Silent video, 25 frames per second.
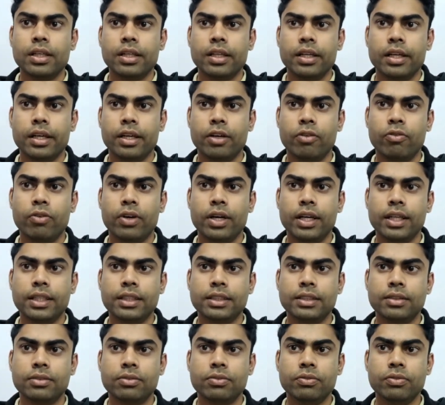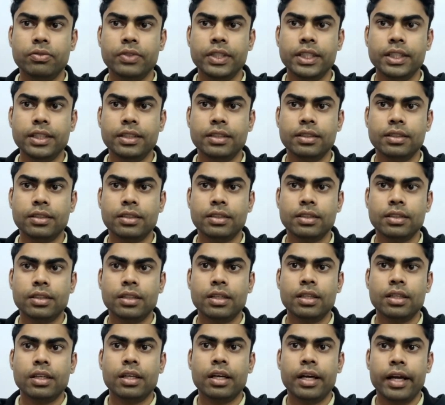Here y is v,
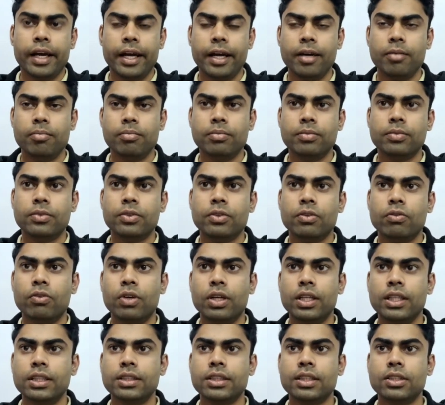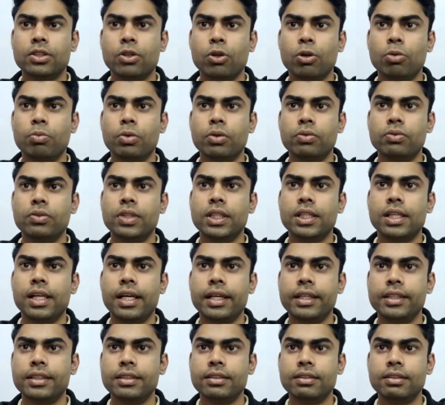m. What is the slope of this
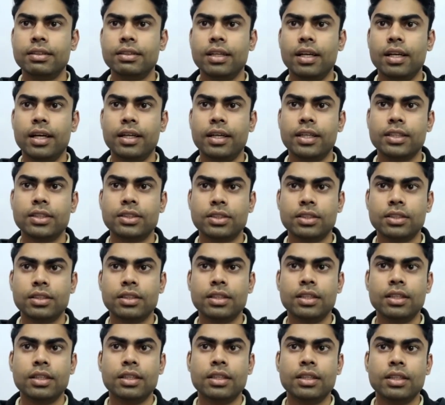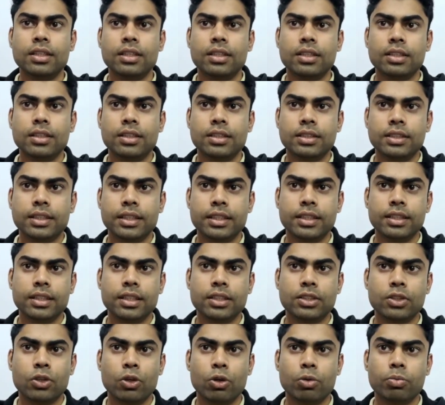line? Let's say the
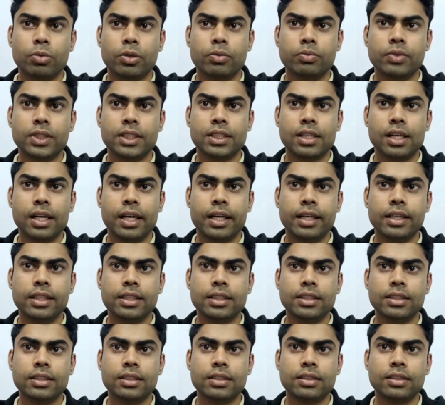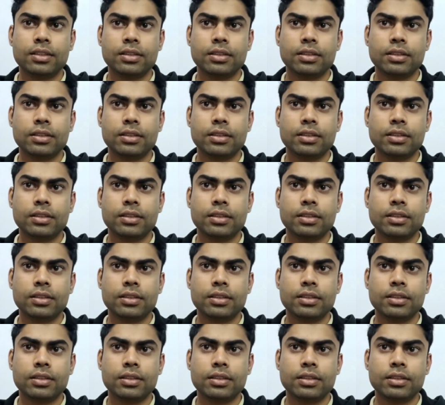slope of this line is